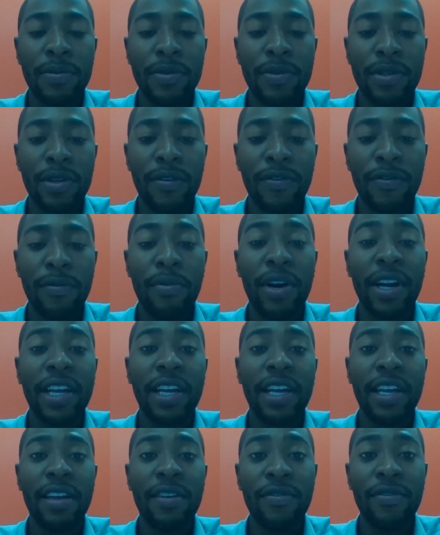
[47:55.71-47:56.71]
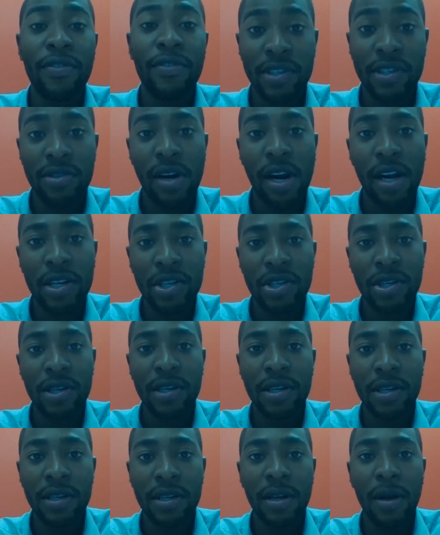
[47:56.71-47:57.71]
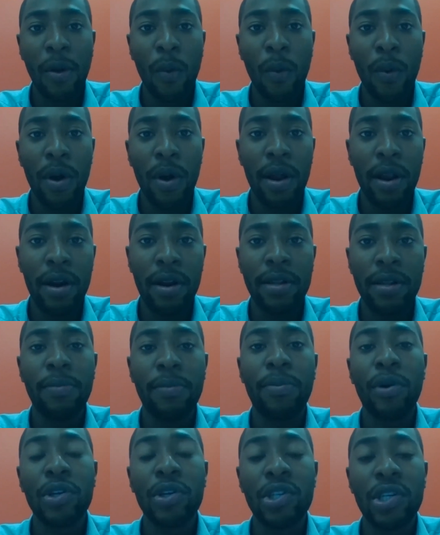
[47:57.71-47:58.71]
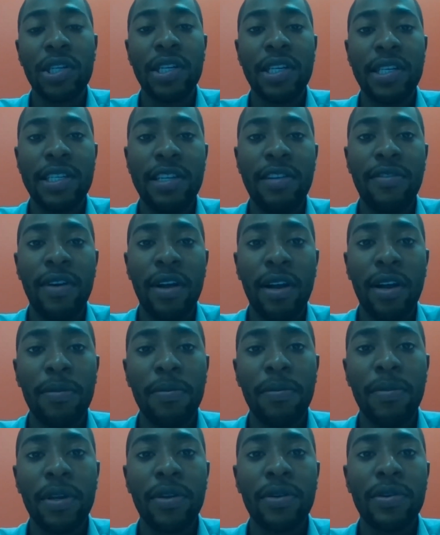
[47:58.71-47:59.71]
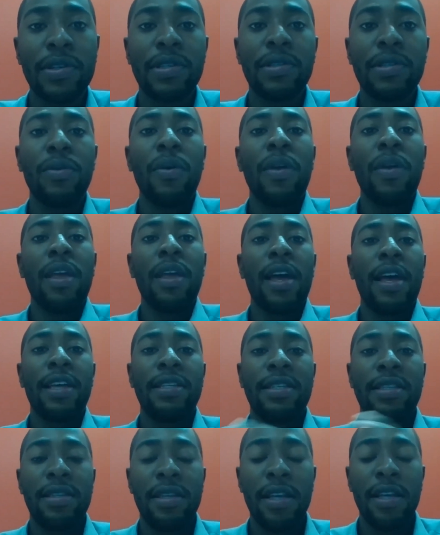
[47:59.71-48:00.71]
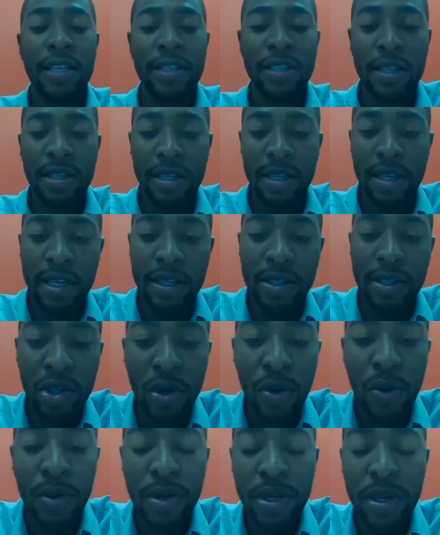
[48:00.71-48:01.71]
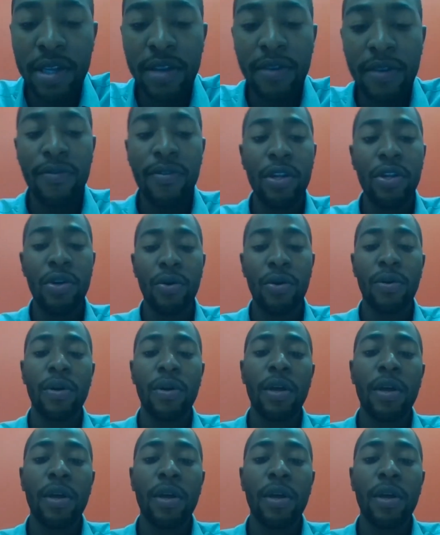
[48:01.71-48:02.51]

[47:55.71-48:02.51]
In terms of bringing infrastructure where the project is developed, because we, as, as, as shown in the